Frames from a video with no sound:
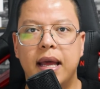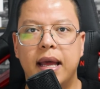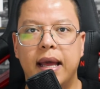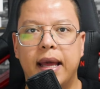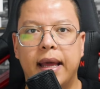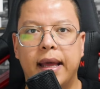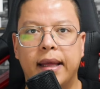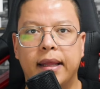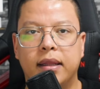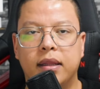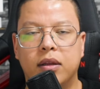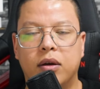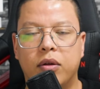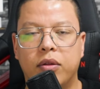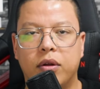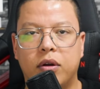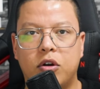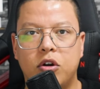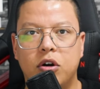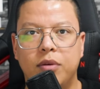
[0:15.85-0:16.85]
And on
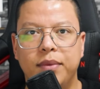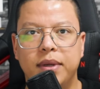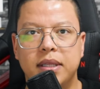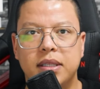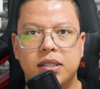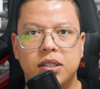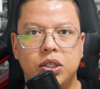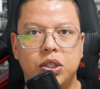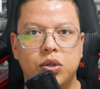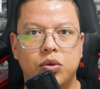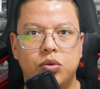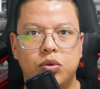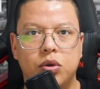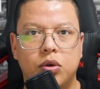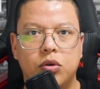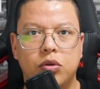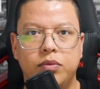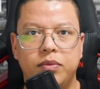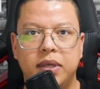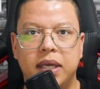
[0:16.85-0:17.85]
the comments you
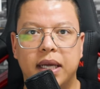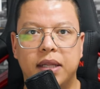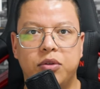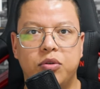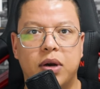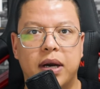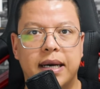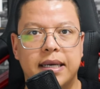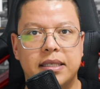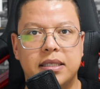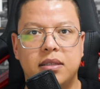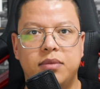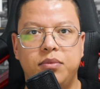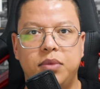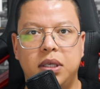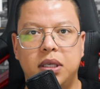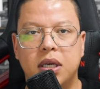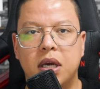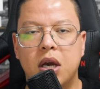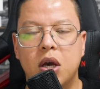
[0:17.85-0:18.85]
told me and you asked
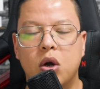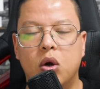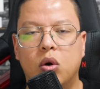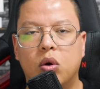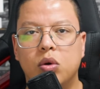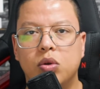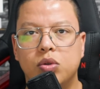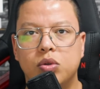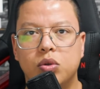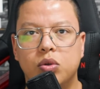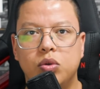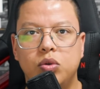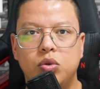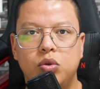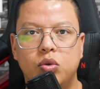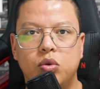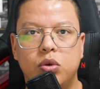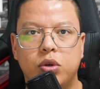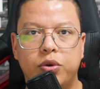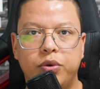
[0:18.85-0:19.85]
me also
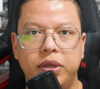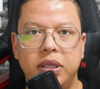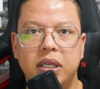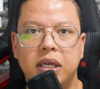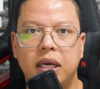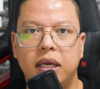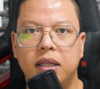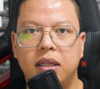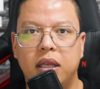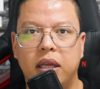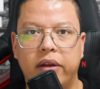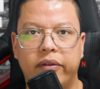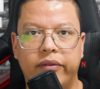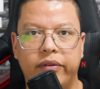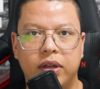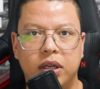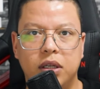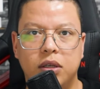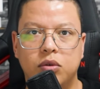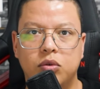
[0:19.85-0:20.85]
to create a
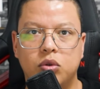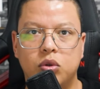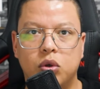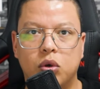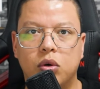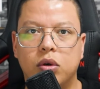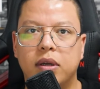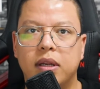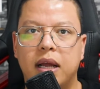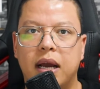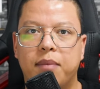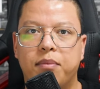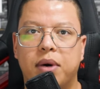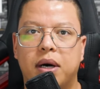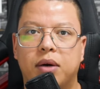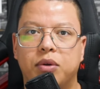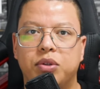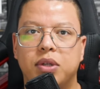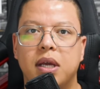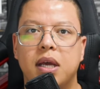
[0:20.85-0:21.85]
video talking
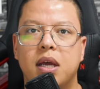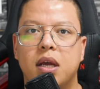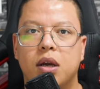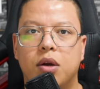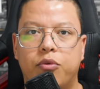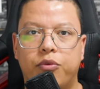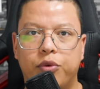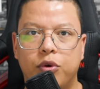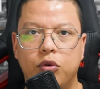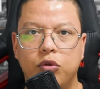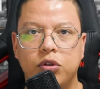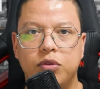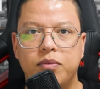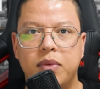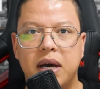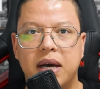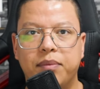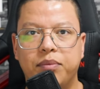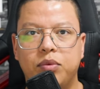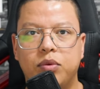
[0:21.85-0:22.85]
about a
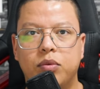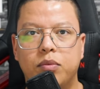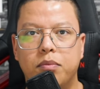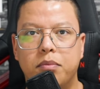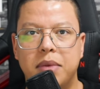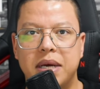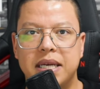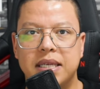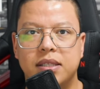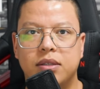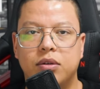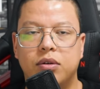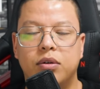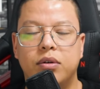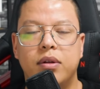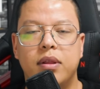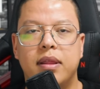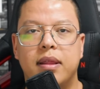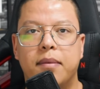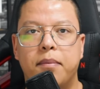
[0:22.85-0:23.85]
roadmap to
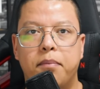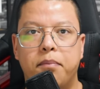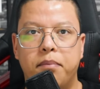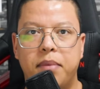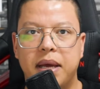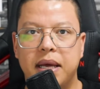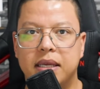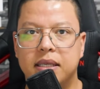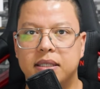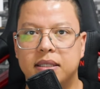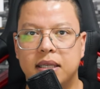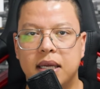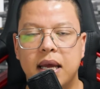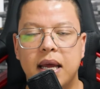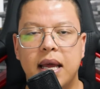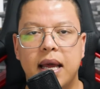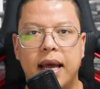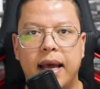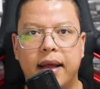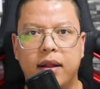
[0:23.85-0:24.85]
master the best
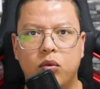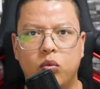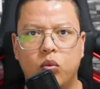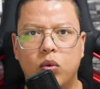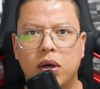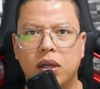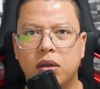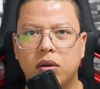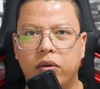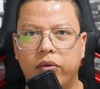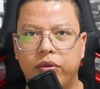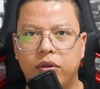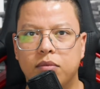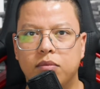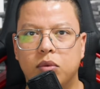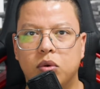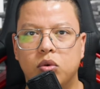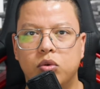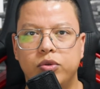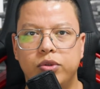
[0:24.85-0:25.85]
and one of the
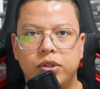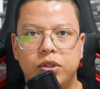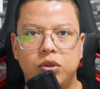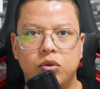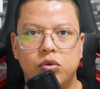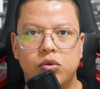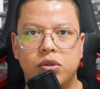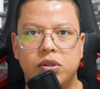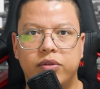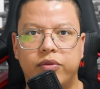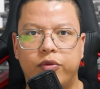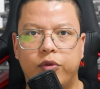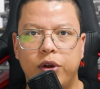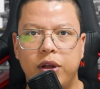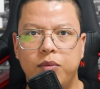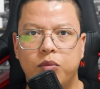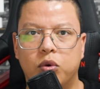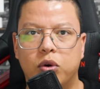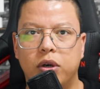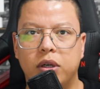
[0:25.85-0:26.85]
most used
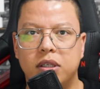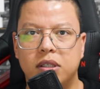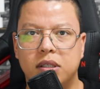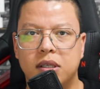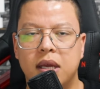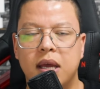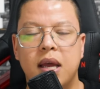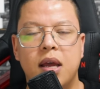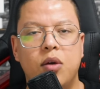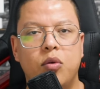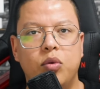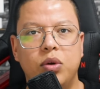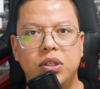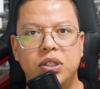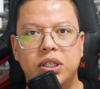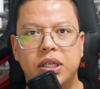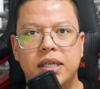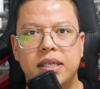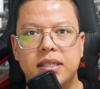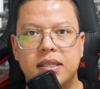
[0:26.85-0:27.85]
frameworks,
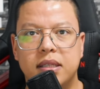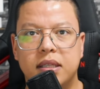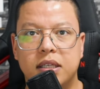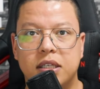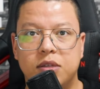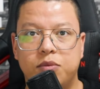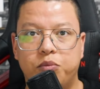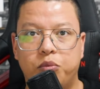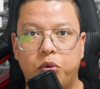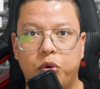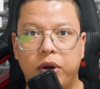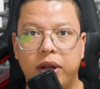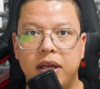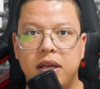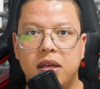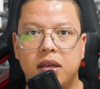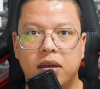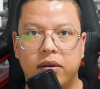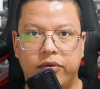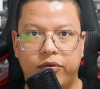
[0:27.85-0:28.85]
which is the
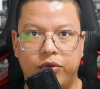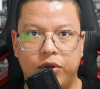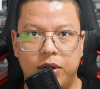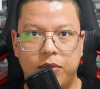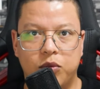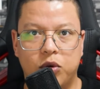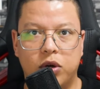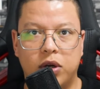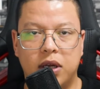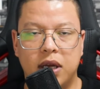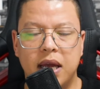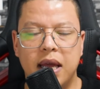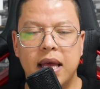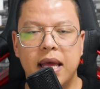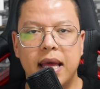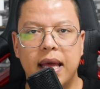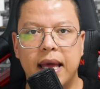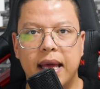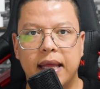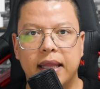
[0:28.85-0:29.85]
Spring Framework.
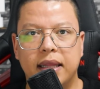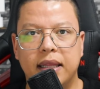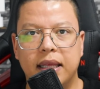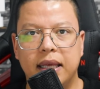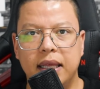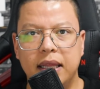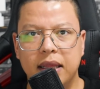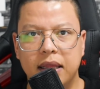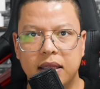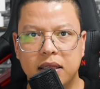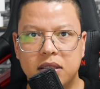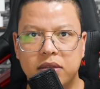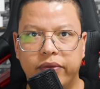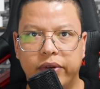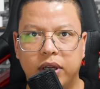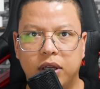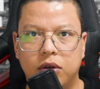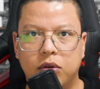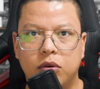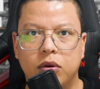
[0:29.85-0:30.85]
And in this
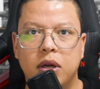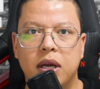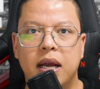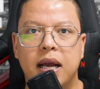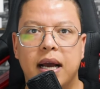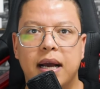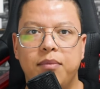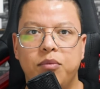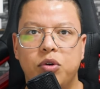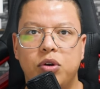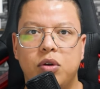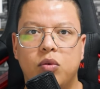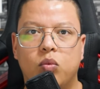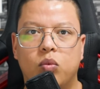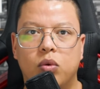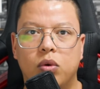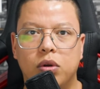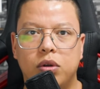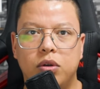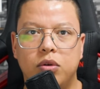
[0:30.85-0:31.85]
video, I'm going to
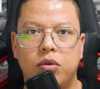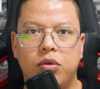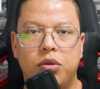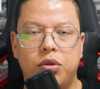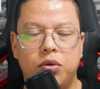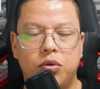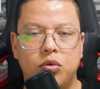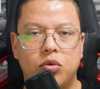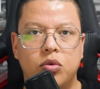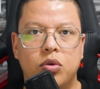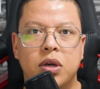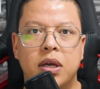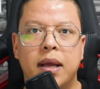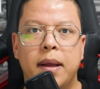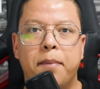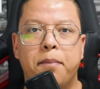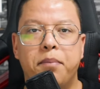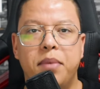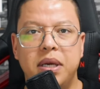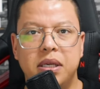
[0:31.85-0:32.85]
walk you through,
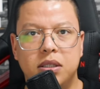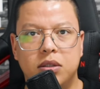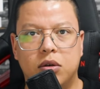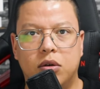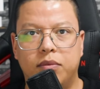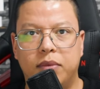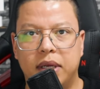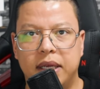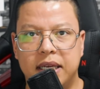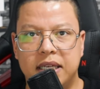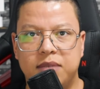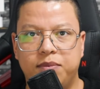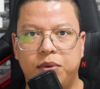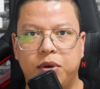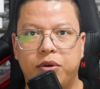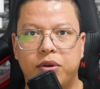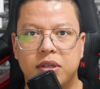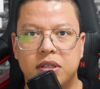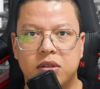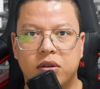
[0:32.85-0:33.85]
based on my
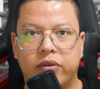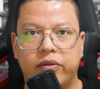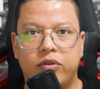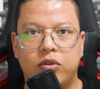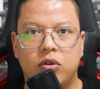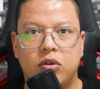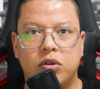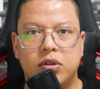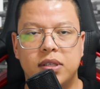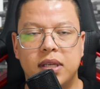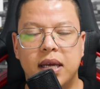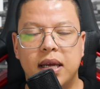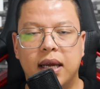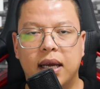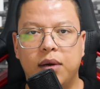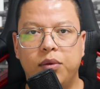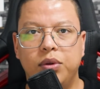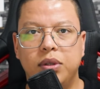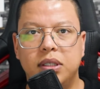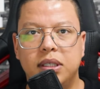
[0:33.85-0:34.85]
experience, of course,
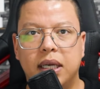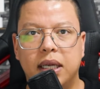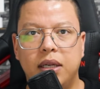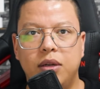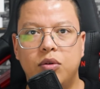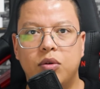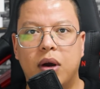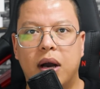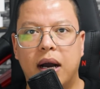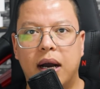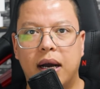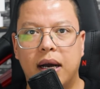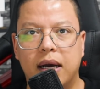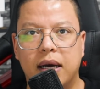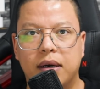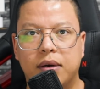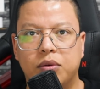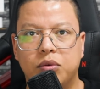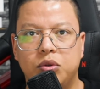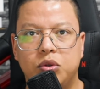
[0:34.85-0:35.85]
I will tell you
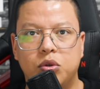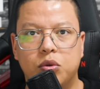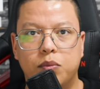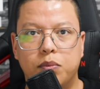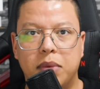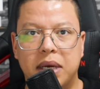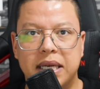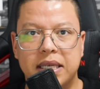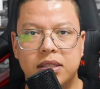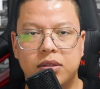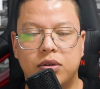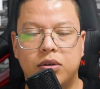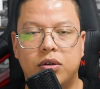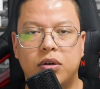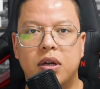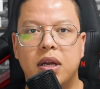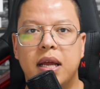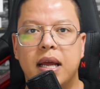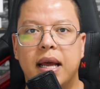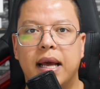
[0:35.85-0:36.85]
how to
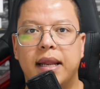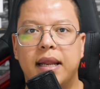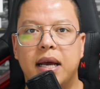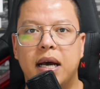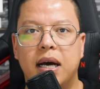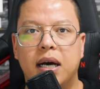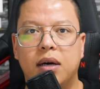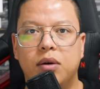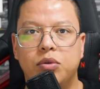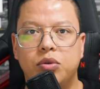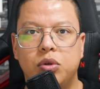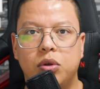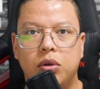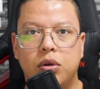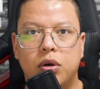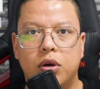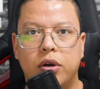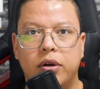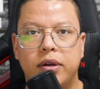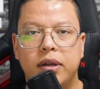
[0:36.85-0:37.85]
master and how to
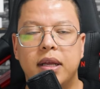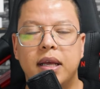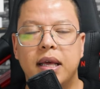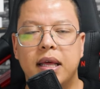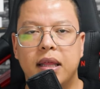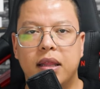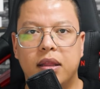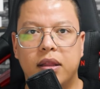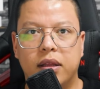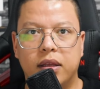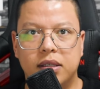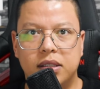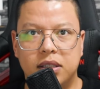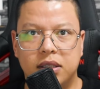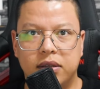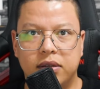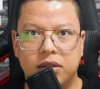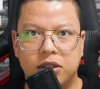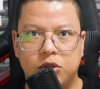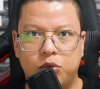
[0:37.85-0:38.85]
learn
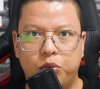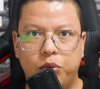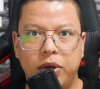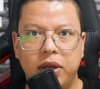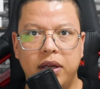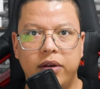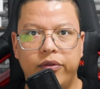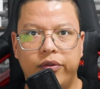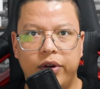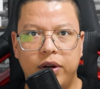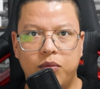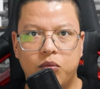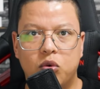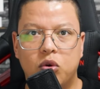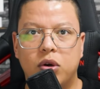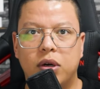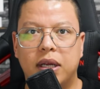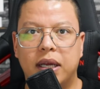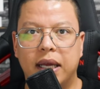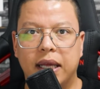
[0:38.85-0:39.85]
this Spring
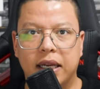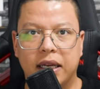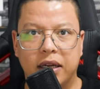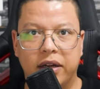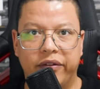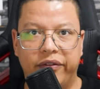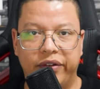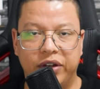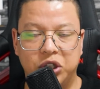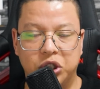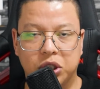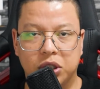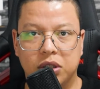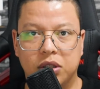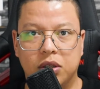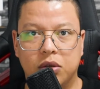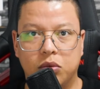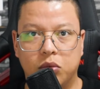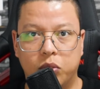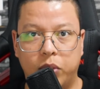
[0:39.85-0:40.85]
Framework in an
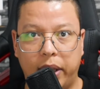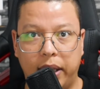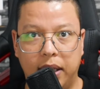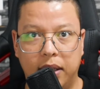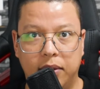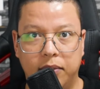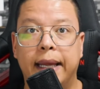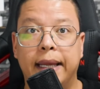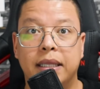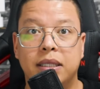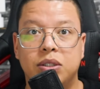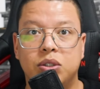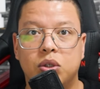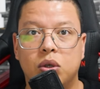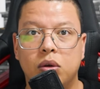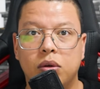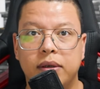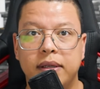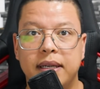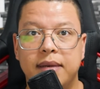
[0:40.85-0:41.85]
efficient way. And
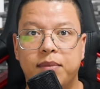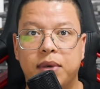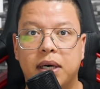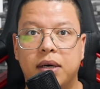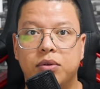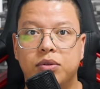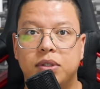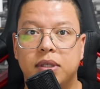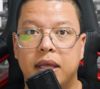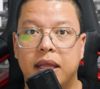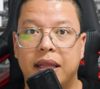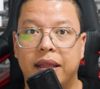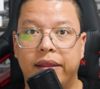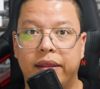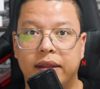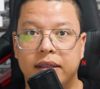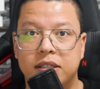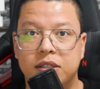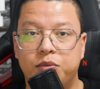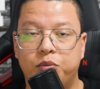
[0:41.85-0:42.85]
talking about
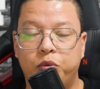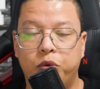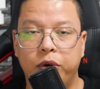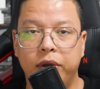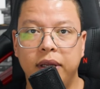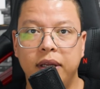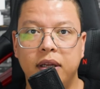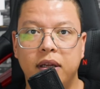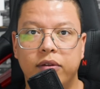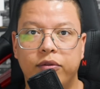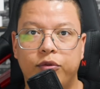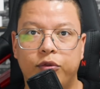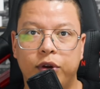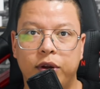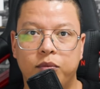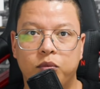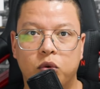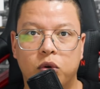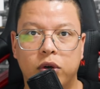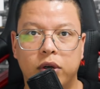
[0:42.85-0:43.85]
the Spring
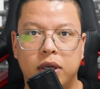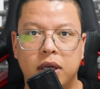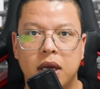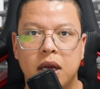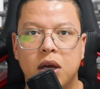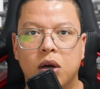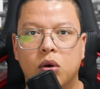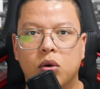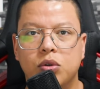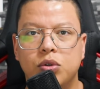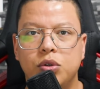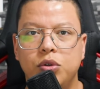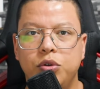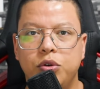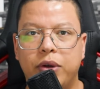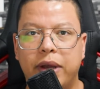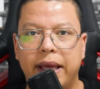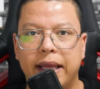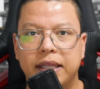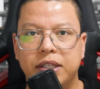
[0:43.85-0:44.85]
Framework, also
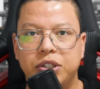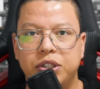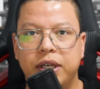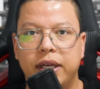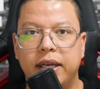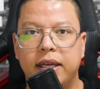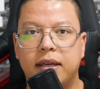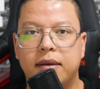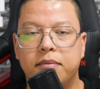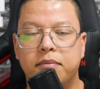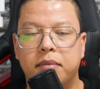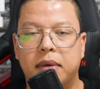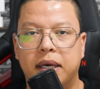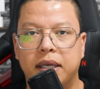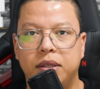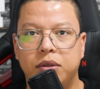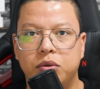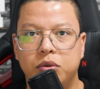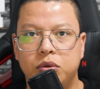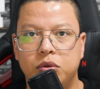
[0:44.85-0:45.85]
you can check
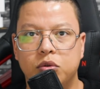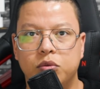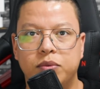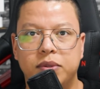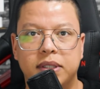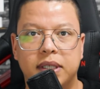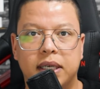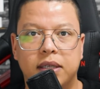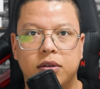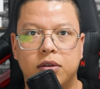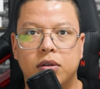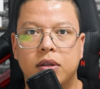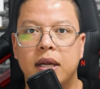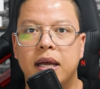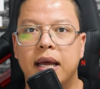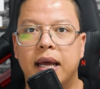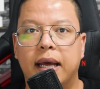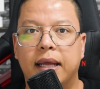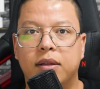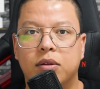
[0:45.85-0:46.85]
my YouTube channel
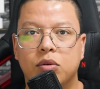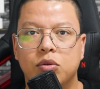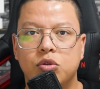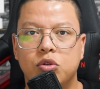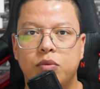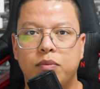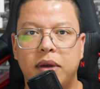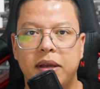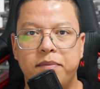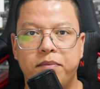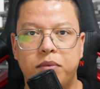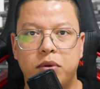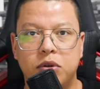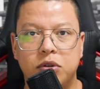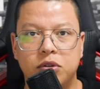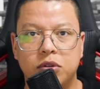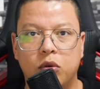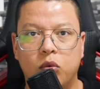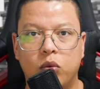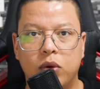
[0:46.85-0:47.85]
and also my
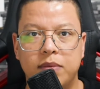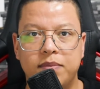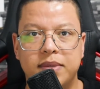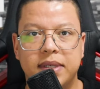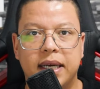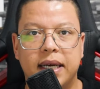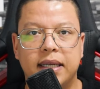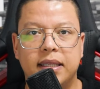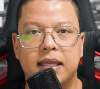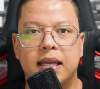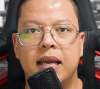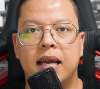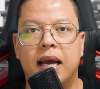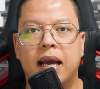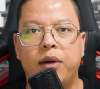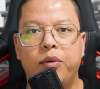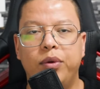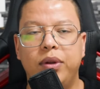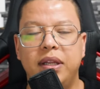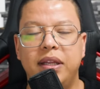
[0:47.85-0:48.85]
personal website.
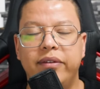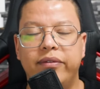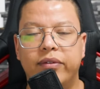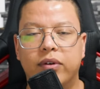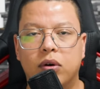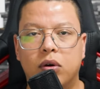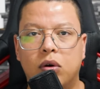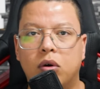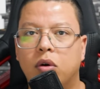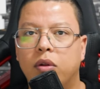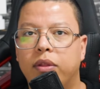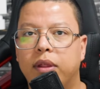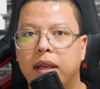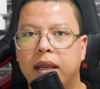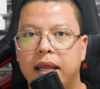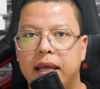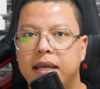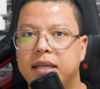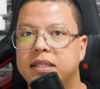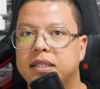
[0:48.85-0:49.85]
I will leave all the
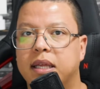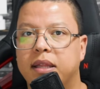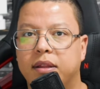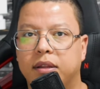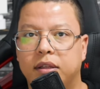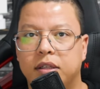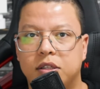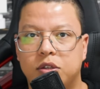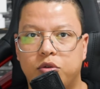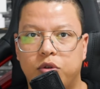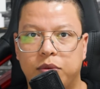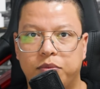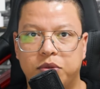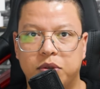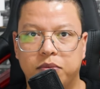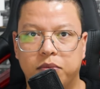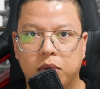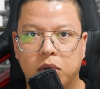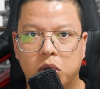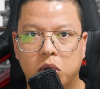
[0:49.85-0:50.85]
links in the
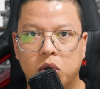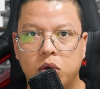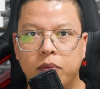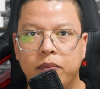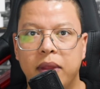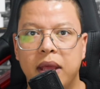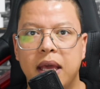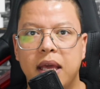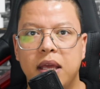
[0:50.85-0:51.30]
description below.